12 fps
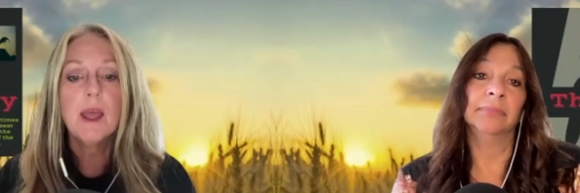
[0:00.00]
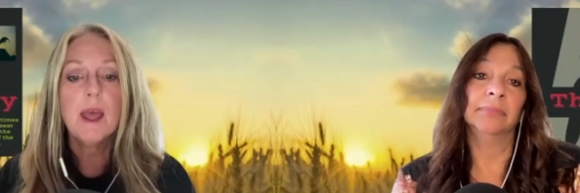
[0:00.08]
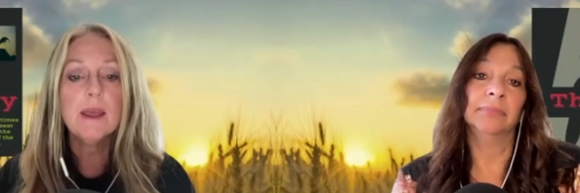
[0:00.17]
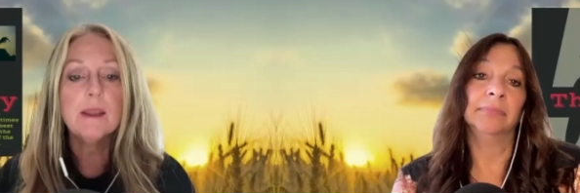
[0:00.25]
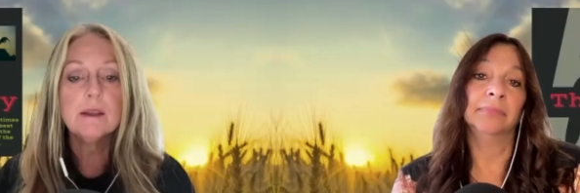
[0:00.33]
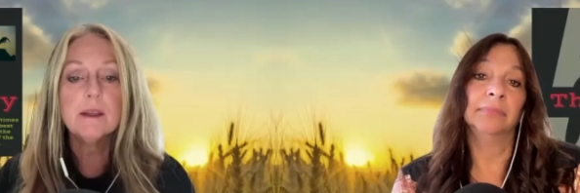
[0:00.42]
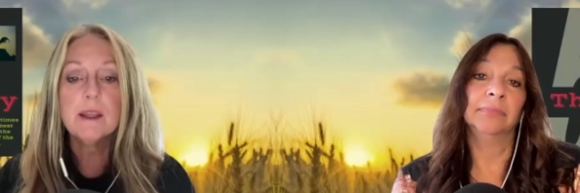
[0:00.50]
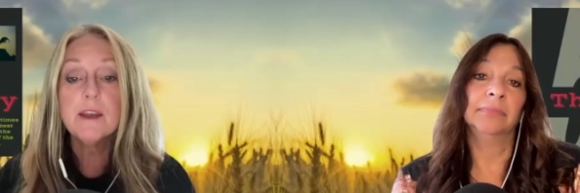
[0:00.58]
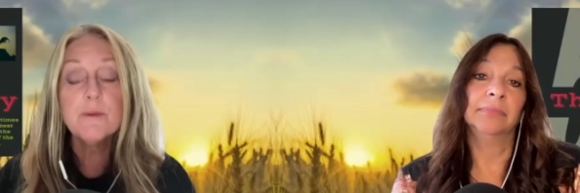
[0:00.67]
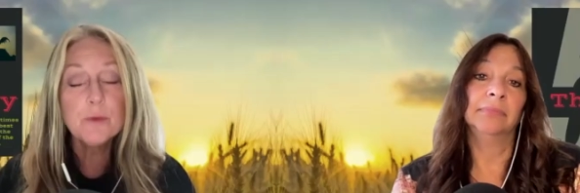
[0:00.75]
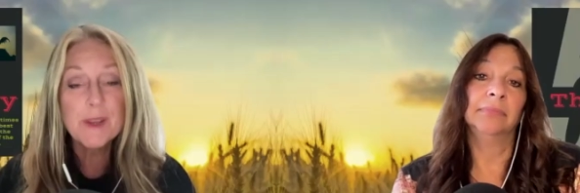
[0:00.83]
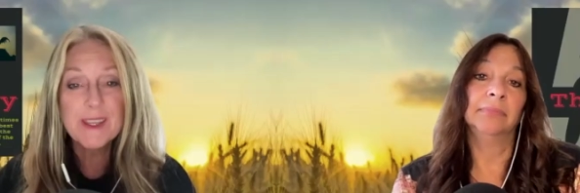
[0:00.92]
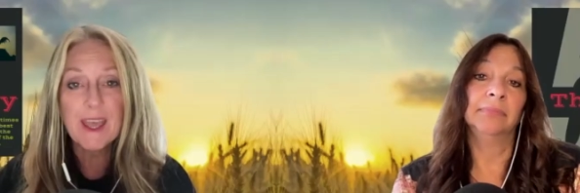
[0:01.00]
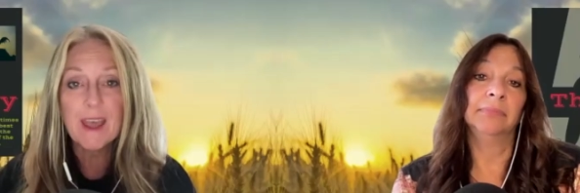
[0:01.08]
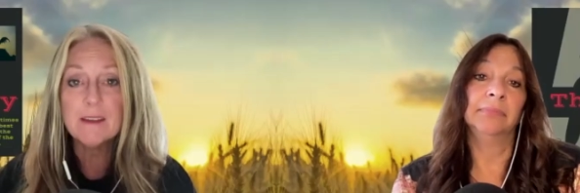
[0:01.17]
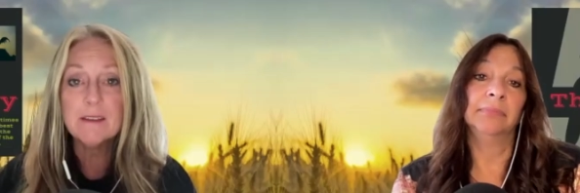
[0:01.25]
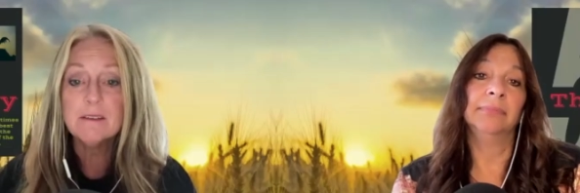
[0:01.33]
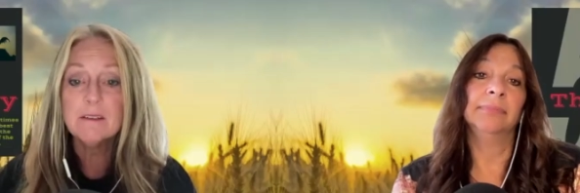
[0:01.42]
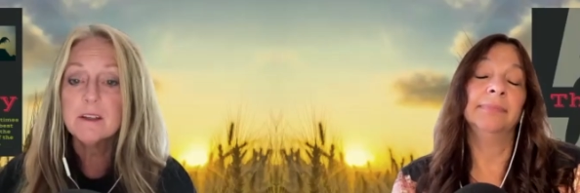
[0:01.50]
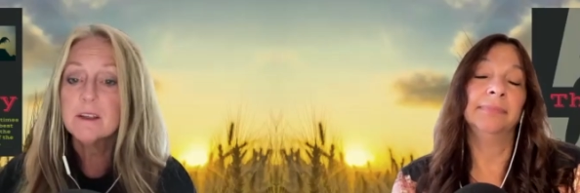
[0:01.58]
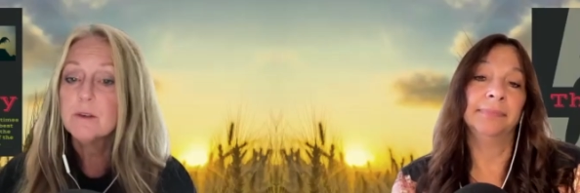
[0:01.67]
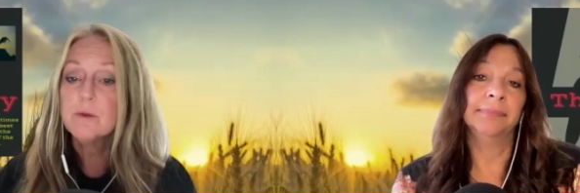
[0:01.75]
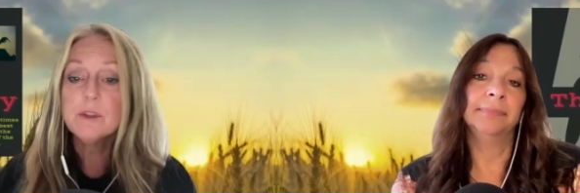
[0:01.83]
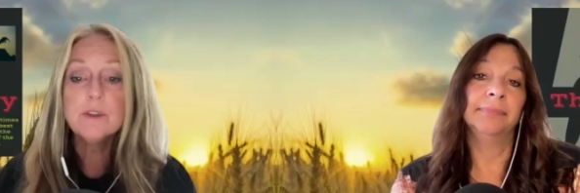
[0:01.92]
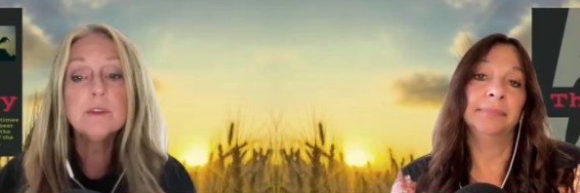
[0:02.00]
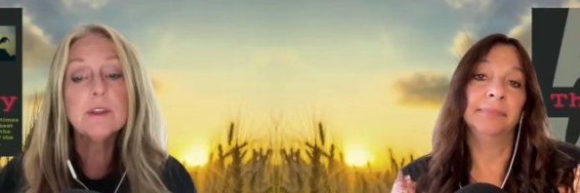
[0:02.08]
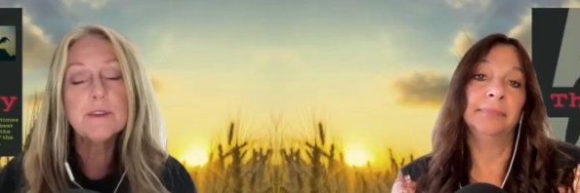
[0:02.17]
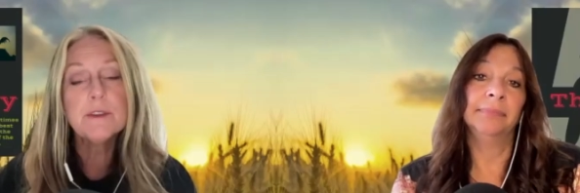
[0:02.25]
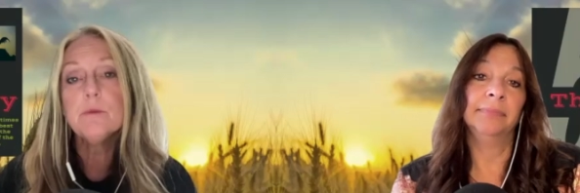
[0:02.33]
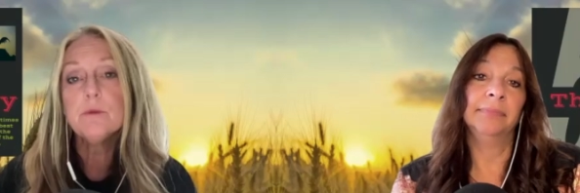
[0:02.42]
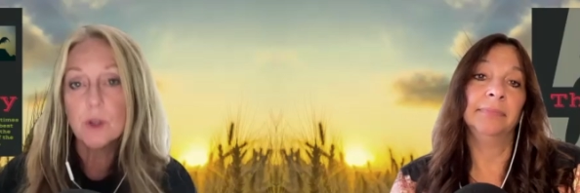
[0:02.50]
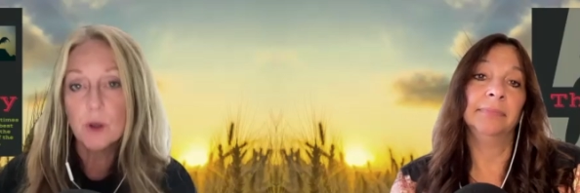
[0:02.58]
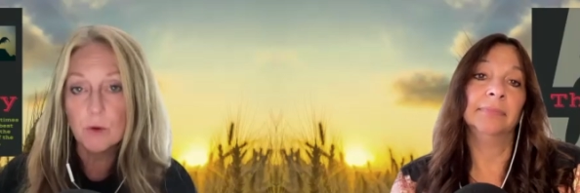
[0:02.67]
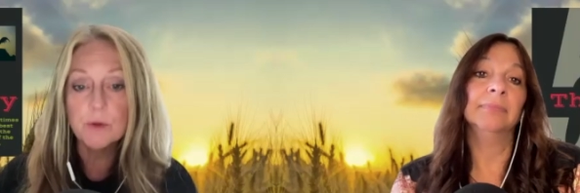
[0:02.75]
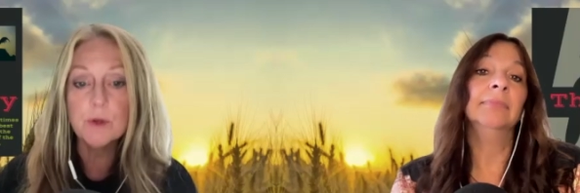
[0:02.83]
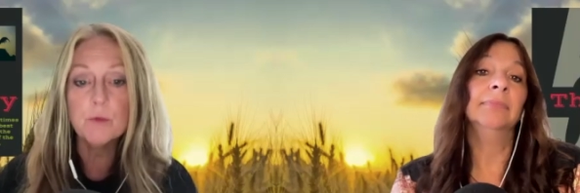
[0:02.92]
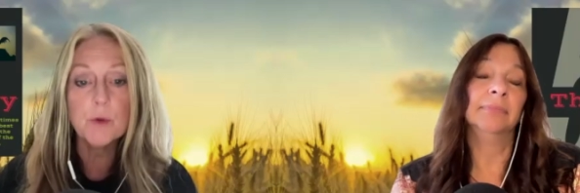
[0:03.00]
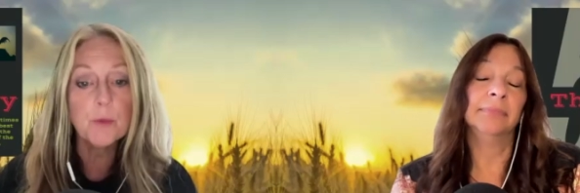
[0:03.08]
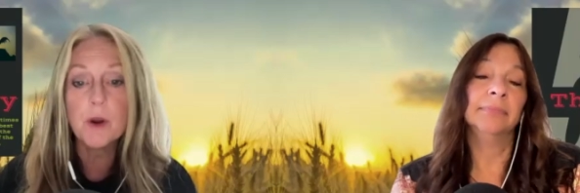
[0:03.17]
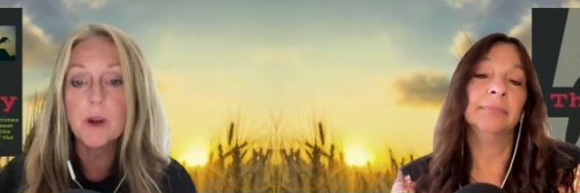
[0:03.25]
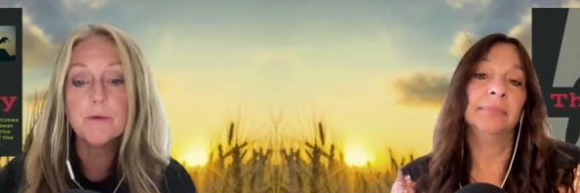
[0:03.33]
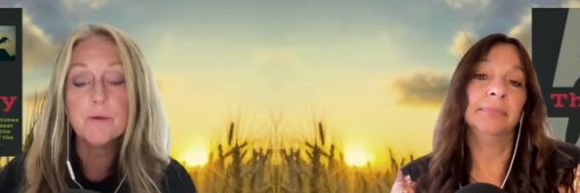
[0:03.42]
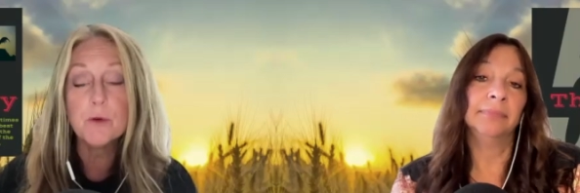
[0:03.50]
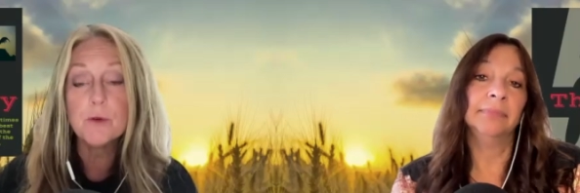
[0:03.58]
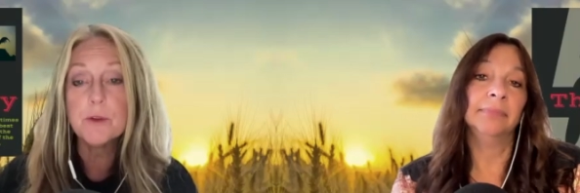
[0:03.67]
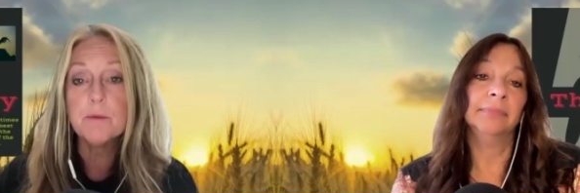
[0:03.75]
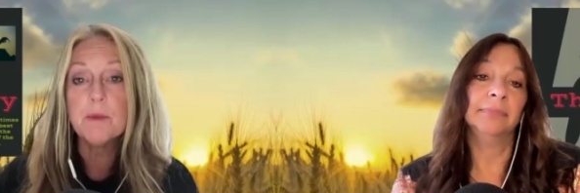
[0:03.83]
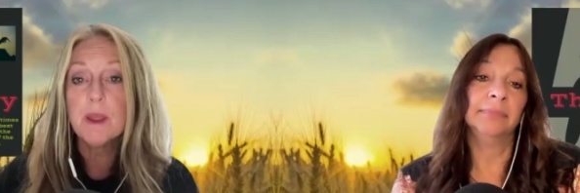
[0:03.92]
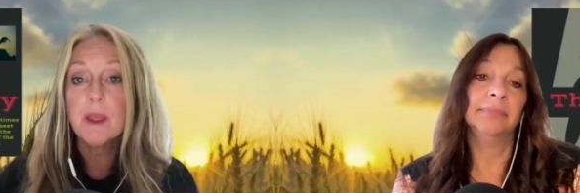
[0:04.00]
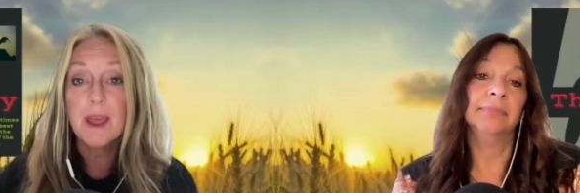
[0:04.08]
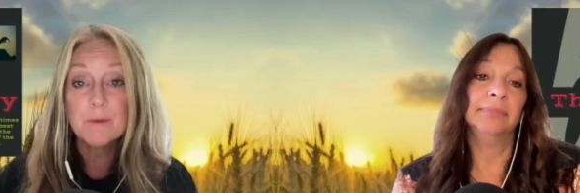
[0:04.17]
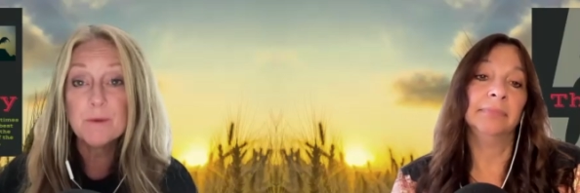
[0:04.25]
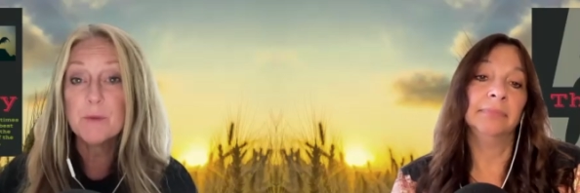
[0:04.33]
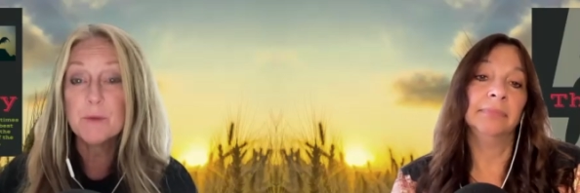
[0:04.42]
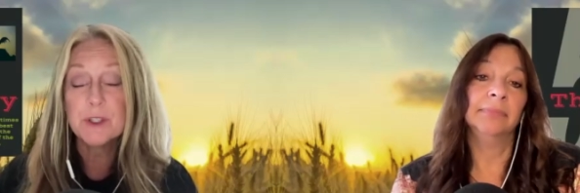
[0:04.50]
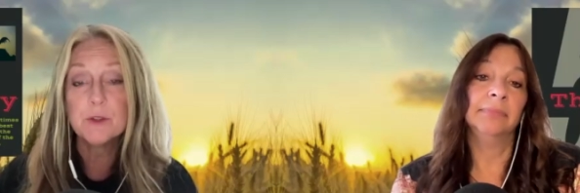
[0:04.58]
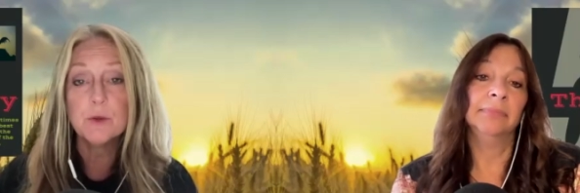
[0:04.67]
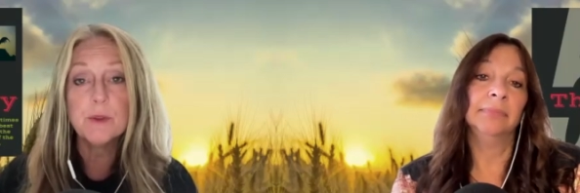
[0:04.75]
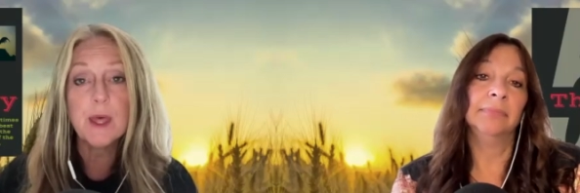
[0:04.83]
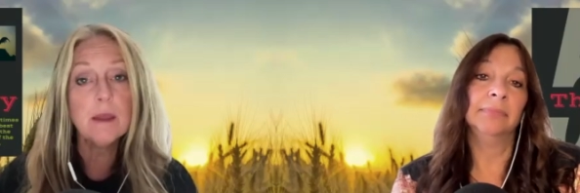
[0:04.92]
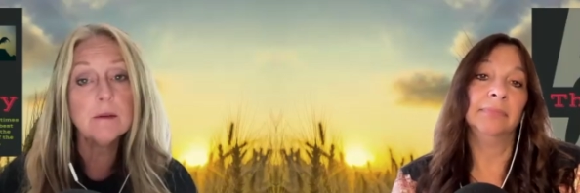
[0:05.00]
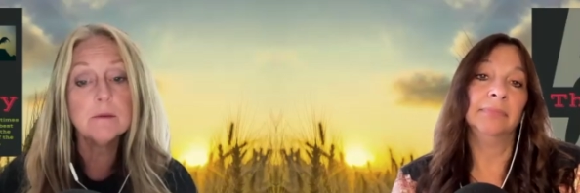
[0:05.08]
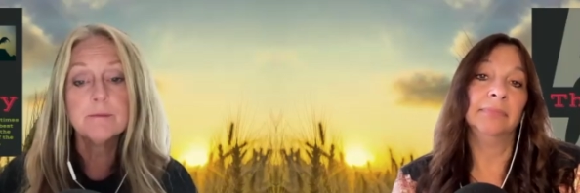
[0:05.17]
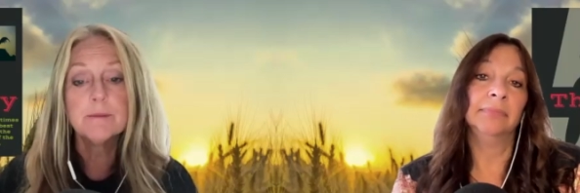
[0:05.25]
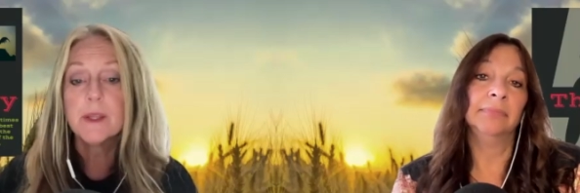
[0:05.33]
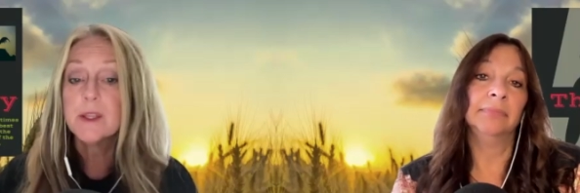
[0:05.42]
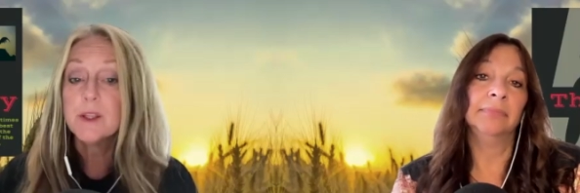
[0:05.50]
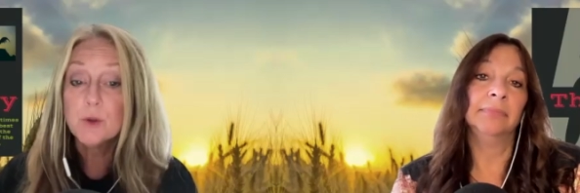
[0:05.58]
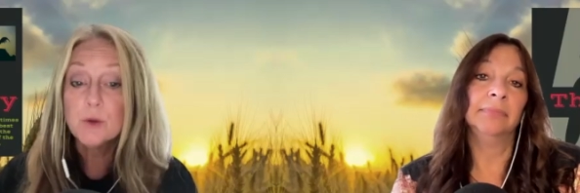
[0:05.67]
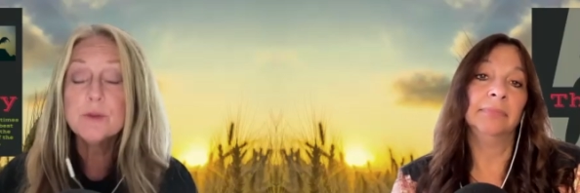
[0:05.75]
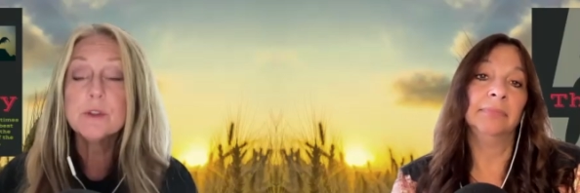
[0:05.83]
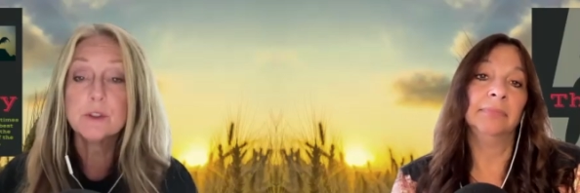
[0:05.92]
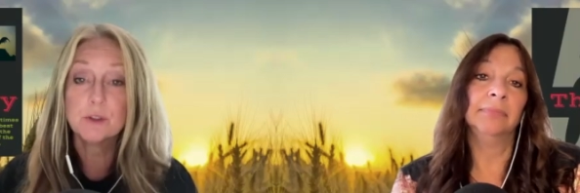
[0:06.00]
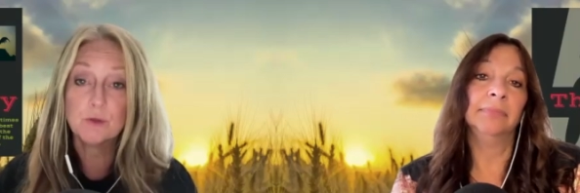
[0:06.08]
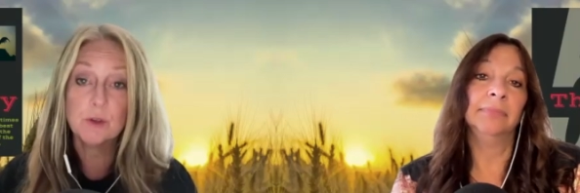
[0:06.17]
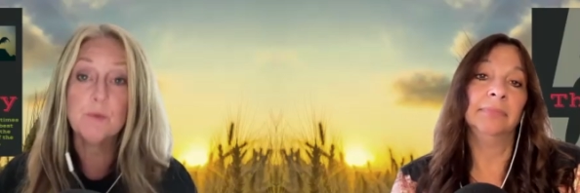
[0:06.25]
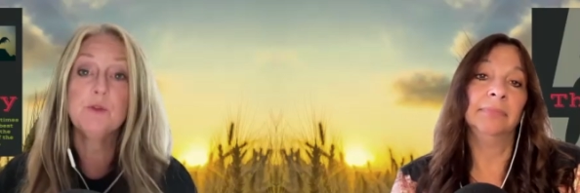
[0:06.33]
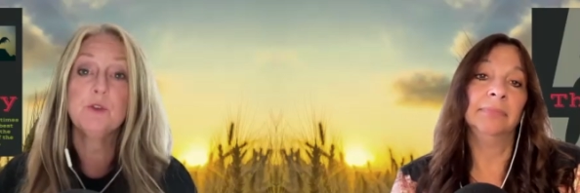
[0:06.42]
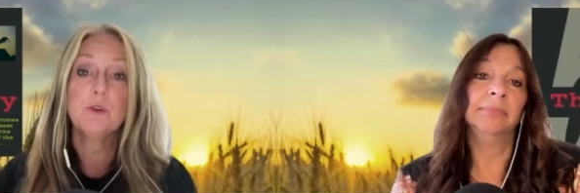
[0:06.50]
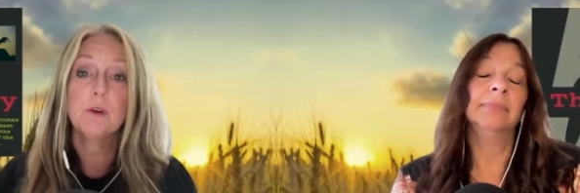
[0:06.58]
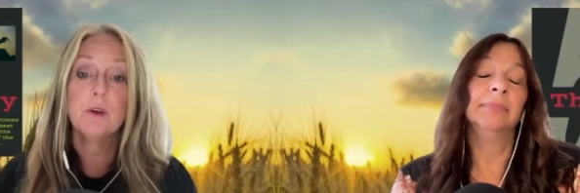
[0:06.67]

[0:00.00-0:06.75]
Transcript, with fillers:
Speaker 1: And if we can, we should let them know that we're praying for them. And when we do that, use scripture